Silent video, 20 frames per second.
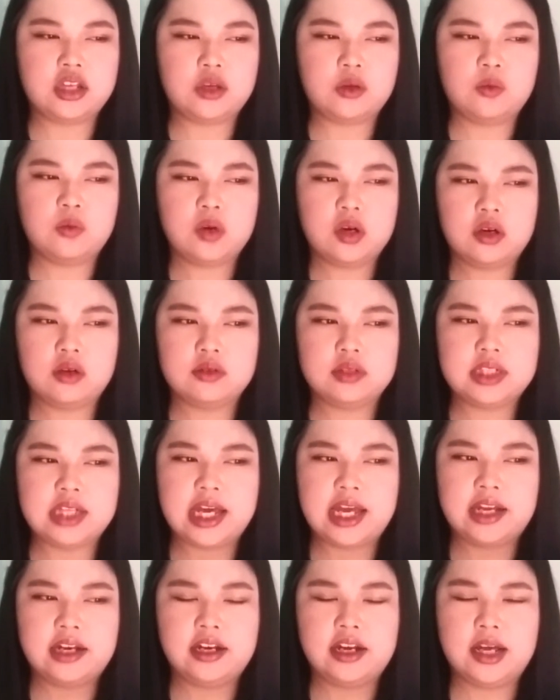you won't
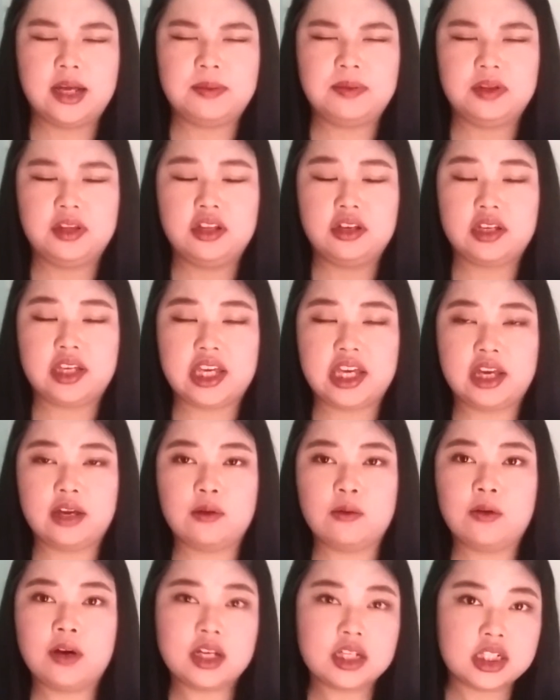end up
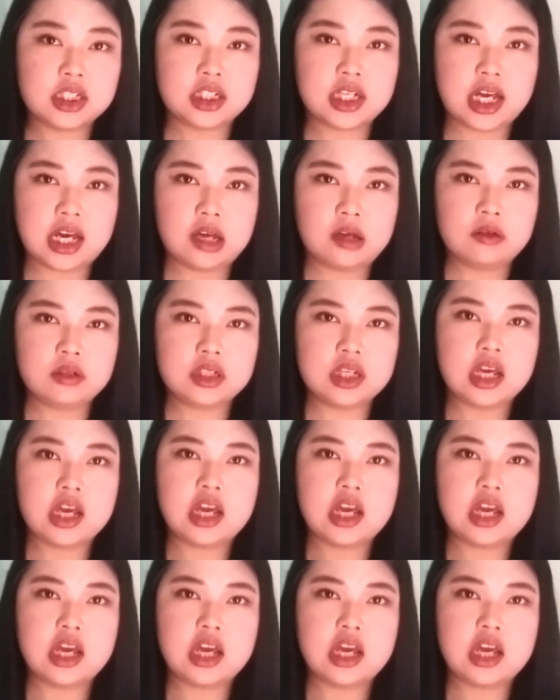looking washed out,